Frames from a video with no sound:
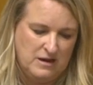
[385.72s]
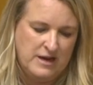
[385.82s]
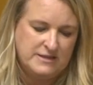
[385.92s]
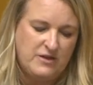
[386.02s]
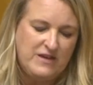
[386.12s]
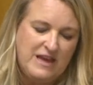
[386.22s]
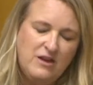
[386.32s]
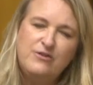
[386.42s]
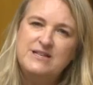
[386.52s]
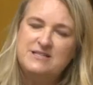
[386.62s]
So the
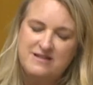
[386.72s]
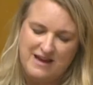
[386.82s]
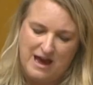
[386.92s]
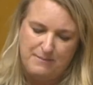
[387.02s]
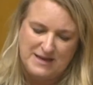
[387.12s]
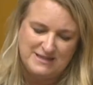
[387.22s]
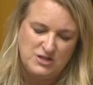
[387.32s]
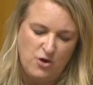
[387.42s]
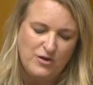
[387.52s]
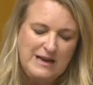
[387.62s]
increase to the cap is
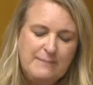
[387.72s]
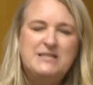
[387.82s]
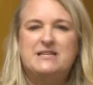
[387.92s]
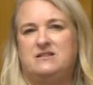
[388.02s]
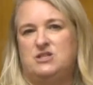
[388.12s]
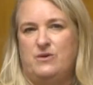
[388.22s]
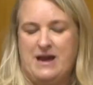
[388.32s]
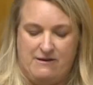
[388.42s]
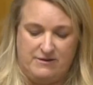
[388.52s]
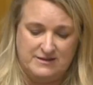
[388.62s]
not limited to
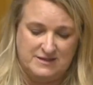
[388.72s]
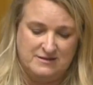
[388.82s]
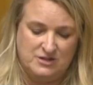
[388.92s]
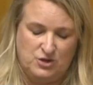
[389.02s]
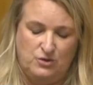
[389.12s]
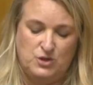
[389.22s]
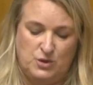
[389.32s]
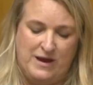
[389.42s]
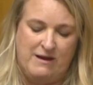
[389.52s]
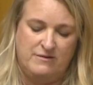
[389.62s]
hours, to
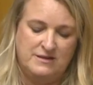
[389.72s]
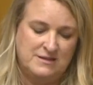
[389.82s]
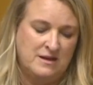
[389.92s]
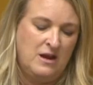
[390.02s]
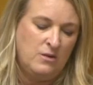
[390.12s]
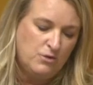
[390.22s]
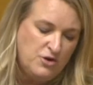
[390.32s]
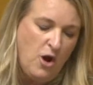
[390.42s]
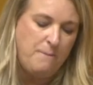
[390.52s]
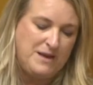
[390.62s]
2 hours, would
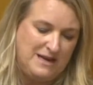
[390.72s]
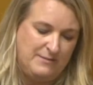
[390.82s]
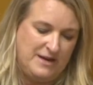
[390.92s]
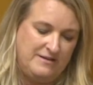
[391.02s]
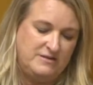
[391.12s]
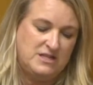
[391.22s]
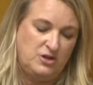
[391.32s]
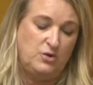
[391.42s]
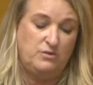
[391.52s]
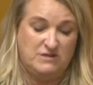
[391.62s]
not be limited
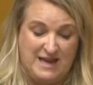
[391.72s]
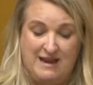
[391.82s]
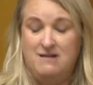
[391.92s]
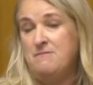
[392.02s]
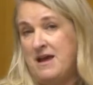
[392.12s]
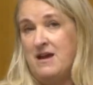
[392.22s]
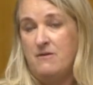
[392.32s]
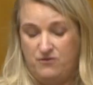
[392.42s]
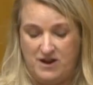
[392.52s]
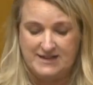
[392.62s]
to 10
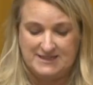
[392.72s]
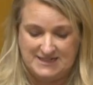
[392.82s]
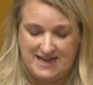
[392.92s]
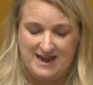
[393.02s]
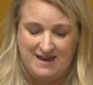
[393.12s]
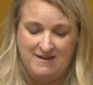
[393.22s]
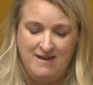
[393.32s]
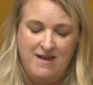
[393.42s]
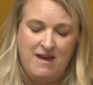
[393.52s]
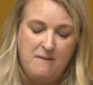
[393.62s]
make-up flights a day,
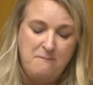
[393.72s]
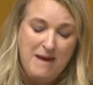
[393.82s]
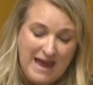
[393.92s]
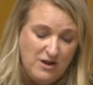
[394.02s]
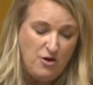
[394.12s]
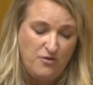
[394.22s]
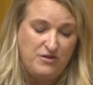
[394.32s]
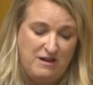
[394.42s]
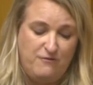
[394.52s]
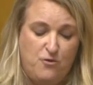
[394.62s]
and may not
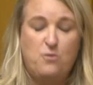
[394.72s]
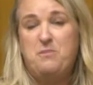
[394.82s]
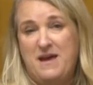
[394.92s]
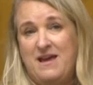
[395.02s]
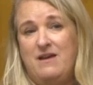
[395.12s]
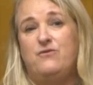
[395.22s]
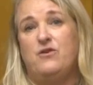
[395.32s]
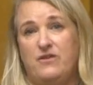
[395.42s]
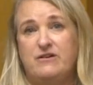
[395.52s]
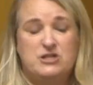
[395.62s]
therefore be for a
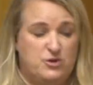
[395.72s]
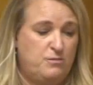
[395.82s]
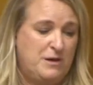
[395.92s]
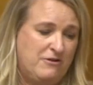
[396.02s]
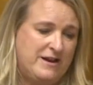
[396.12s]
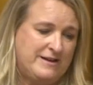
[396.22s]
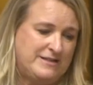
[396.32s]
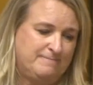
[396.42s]
very short period.